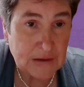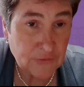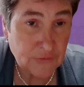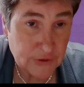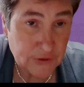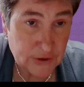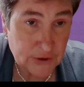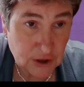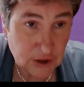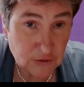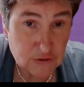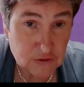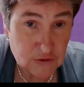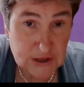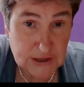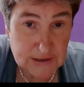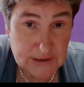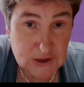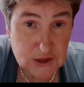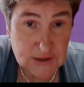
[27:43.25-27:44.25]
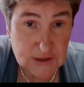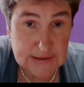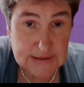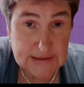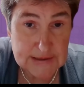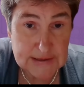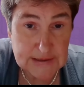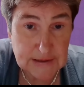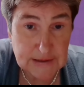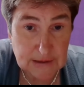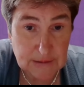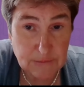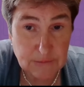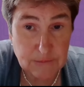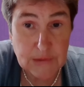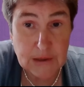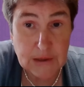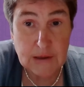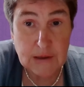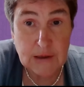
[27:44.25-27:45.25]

for the negotiations um,